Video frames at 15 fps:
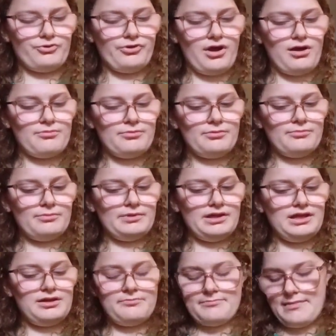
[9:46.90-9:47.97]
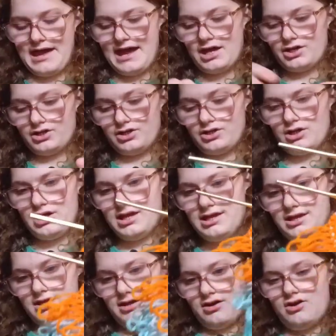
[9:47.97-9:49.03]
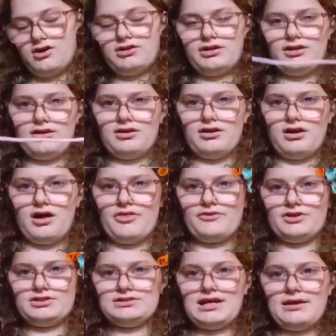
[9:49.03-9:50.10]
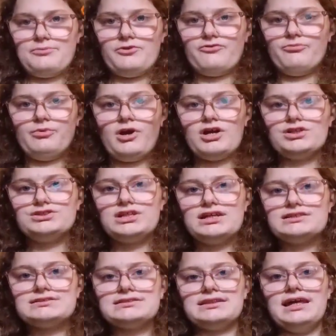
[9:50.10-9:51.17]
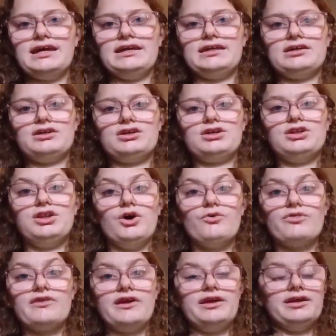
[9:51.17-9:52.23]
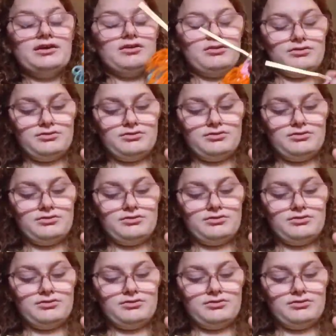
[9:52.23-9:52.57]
probably matter on other types of projects like clothing